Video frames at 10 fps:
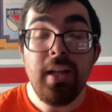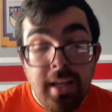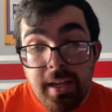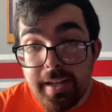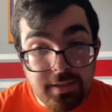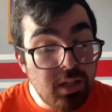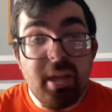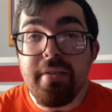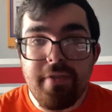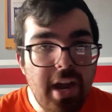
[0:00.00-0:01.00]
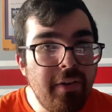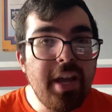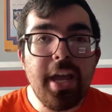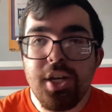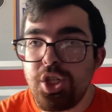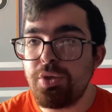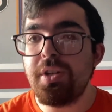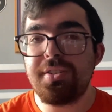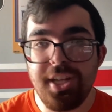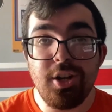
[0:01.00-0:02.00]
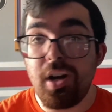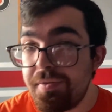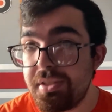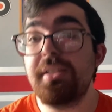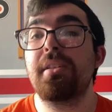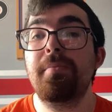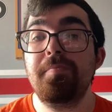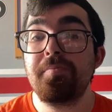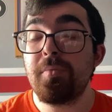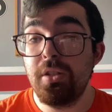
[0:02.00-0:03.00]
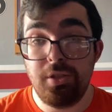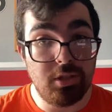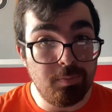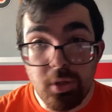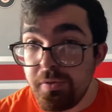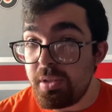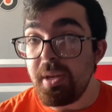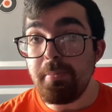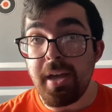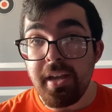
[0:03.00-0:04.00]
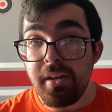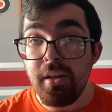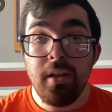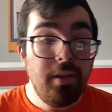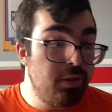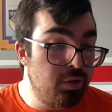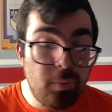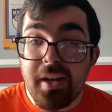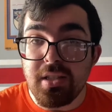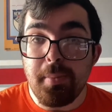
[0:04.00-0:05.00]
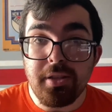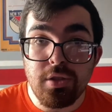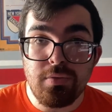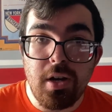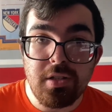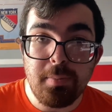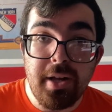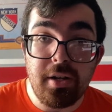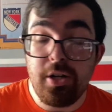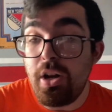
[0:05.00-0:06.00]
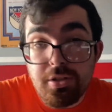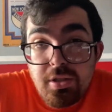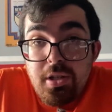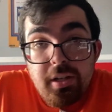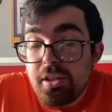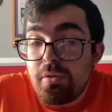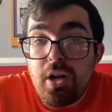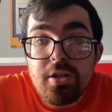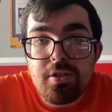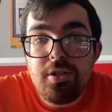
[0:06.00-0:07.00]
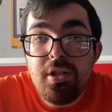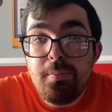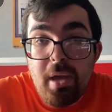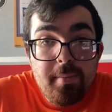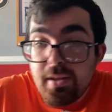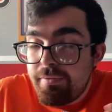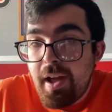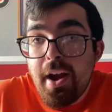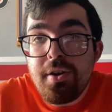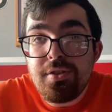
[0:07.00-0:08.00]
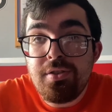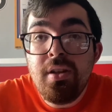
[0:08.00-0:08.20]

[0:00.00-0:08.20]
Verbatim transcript: It's going to be a very interesting offseason. There's moves to be made. There's ways to make this roster better. And also, you look at the roster too. Maybe the Flyers